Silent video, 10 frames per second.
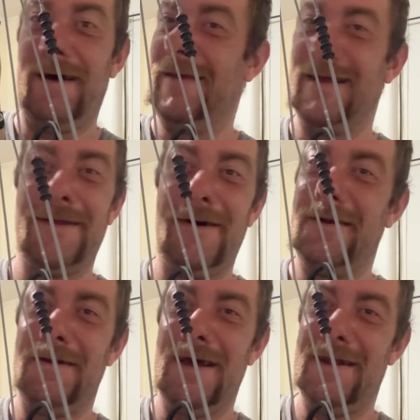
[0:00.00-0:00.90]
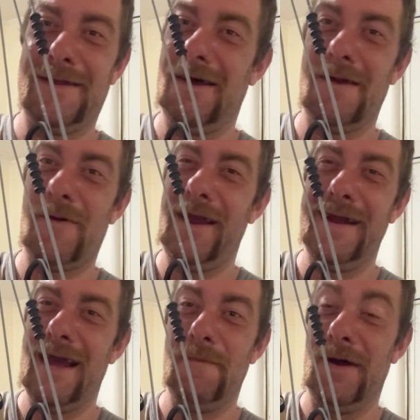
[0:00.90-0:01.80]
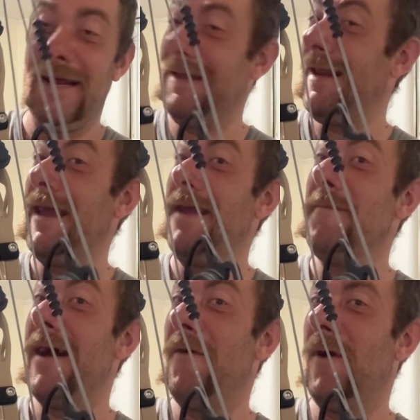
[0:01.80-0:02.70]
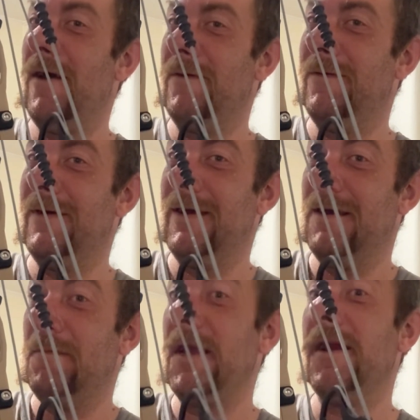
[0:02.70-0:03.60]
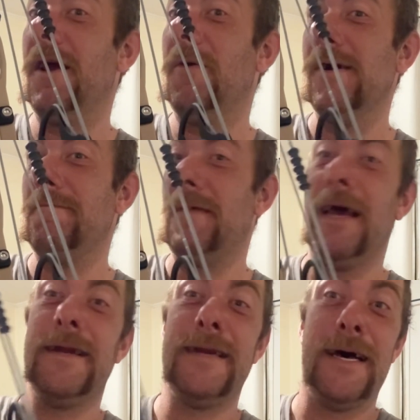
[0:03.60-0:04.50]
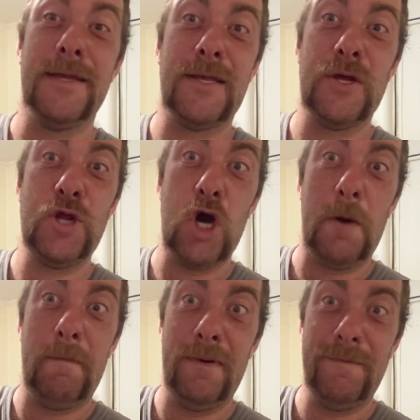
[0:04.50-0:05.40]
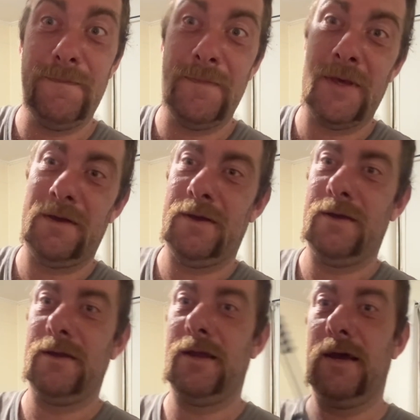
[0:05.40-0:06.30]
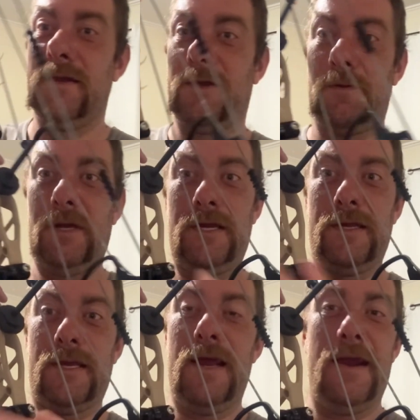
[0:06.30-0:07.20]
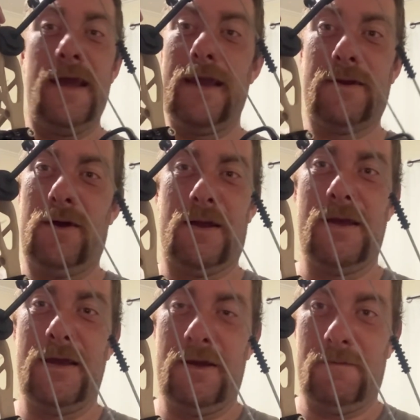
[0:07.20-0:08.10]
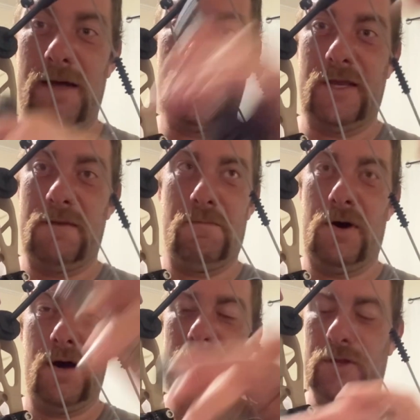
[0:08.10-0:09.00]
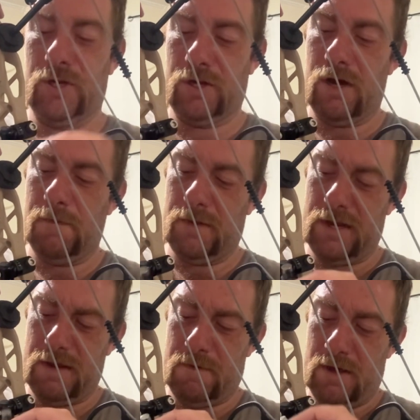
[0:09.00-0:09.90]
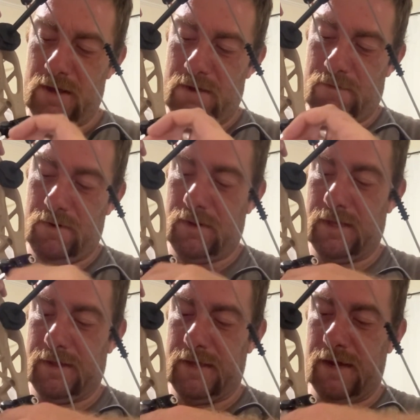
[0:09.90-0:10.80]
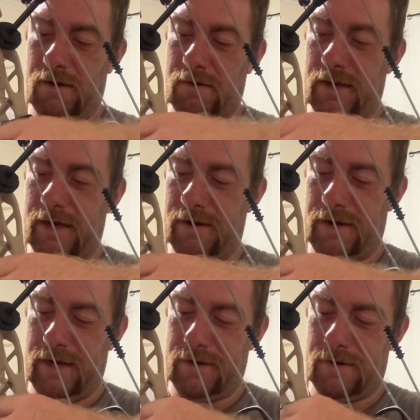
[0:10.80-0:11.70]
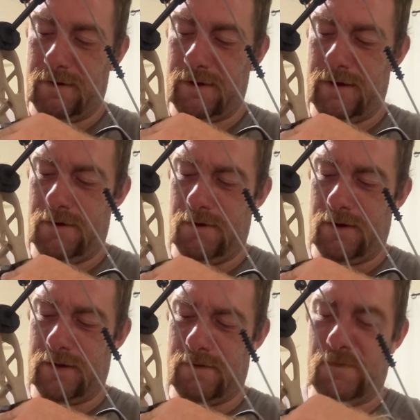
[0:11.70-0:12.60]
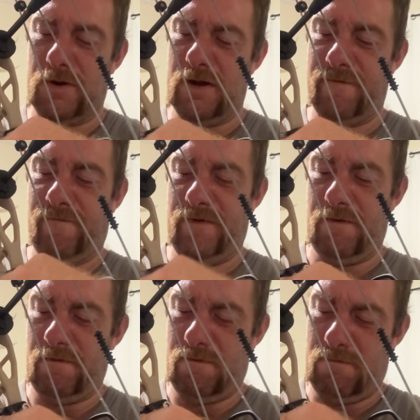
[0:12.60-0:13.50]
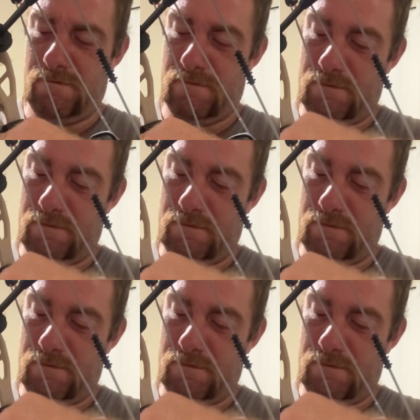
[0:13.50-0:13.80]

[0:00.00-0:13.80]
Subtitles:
That's not a brand name one, that's an eBay one. But you know what? It does the job. You know, it's quick disconnect, like ones that you buy in the shop, and then you put the thing on there. Now it's not going to do it because I'm trying to film.